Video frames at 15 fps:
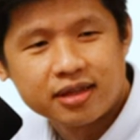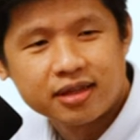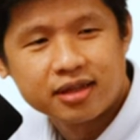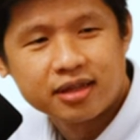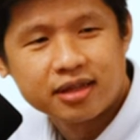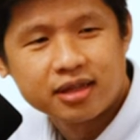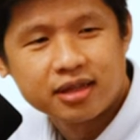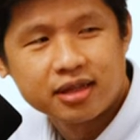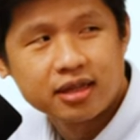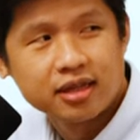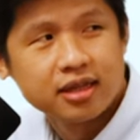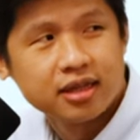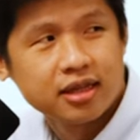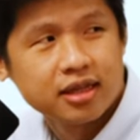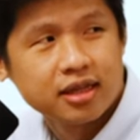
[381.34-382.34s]

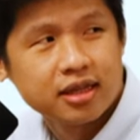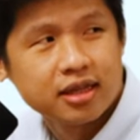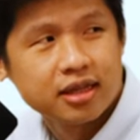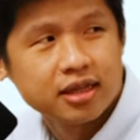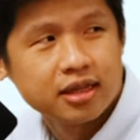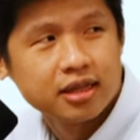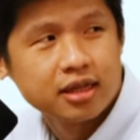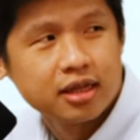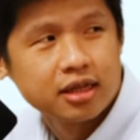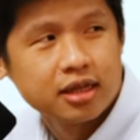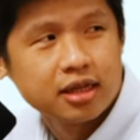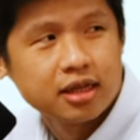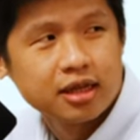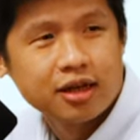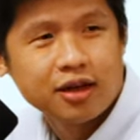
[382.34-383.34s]

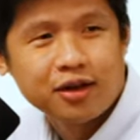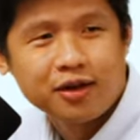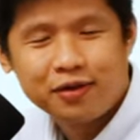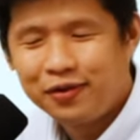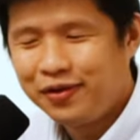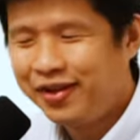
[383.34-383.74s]
The person shown says nothing.